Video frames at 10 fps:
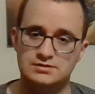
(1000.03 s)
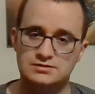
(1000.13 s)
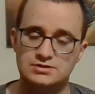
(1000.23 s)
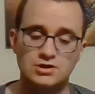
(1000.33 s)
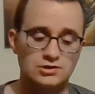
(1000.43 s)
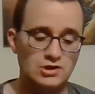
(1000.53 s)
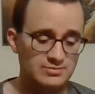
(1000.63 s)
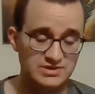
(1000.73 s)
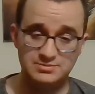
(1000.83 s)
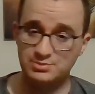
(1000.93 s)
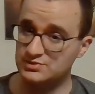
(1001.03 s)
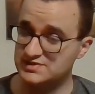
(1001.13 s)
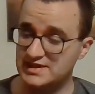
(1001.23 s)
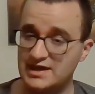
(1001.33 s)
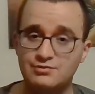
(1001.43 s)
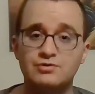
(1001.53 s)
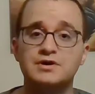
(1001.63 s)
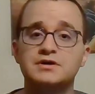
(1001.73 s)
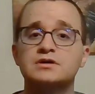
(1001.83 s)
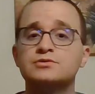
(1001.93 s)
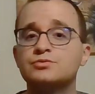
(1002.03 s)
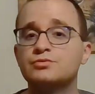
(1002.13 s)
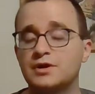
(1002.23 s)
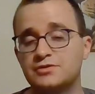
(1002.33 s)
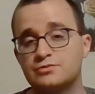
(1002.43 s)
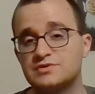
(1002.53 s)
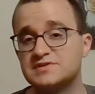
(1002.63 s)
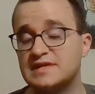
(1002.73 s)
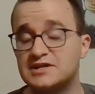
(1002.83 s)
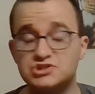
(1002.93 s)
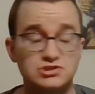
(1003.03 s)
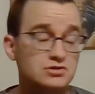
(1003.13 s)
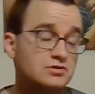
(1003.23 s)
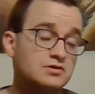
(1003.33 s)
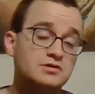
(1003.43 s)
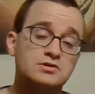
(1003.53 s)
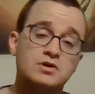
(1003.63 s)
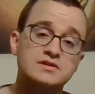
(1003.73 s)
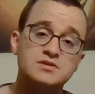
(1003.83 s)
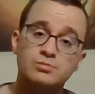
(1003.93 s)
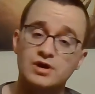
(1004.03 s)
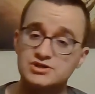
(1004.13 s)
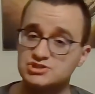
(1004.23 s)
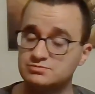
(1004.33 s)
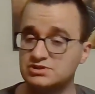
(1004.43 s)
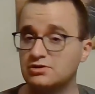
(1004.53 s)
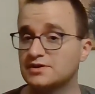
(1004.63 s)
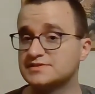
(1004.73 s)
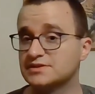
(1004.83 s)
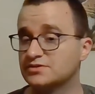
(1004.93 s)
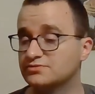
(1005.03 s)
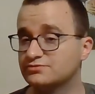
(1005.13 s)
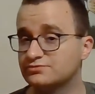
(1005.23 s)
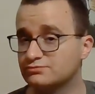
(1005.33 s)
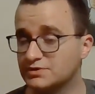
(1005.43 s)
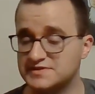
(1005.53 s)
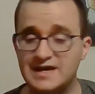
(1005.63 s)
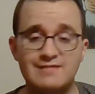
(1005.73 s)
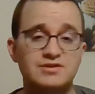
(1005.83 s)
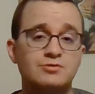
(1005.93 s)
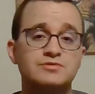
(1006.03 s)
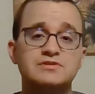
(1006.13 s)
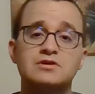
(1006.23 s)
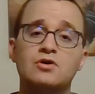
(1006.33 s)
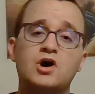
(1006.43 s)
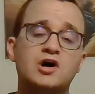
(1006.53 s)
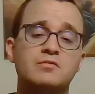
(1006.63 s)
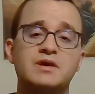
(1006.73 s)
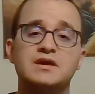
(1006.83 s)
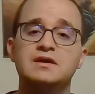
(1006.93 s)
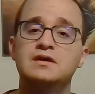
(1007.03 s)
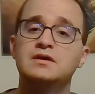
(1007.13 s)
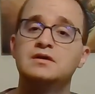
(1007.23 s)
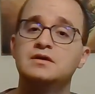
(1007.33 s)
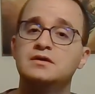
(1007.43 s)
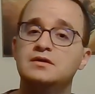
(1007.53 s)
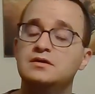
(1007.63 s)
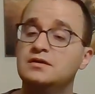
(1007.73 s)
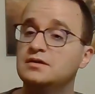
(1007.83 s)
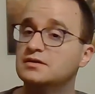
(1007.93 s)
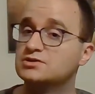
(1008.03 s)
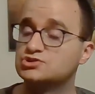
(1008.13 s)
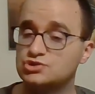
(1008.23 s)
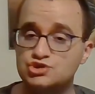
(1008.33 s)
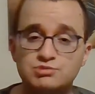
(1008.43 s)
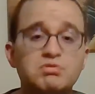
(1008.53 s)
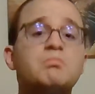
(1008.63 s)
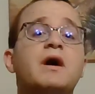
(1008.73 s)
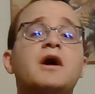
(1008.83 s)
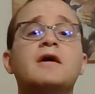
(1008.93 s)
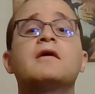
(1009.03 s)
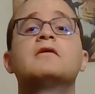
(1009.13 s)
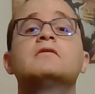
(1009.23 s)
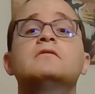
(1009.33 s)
You know, a lot of people are saying we're going to go through another recession or Great Depression because of what's happening with the economy. Should you prepare?